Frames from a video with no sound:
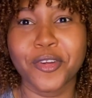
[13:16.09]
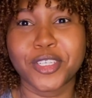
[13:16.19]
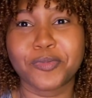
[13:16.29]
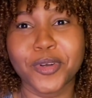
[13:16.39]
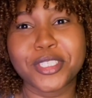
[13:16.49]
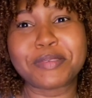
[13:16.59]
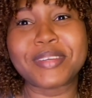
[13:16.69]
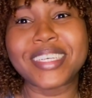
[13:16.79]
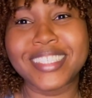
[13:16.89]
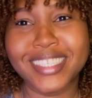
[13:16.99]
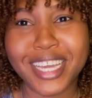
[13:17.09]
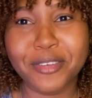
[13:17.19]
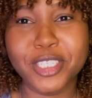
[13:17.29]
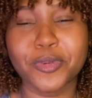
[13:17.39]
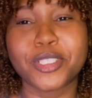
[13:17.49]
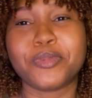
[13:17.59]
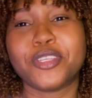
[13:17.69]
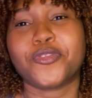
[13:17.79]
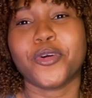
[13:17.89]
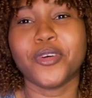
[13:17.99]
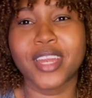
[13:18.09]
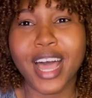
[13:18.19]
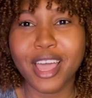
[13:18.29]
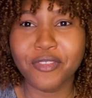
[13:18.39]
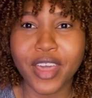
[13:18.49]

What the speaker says: responsibility, taking responsibility for your life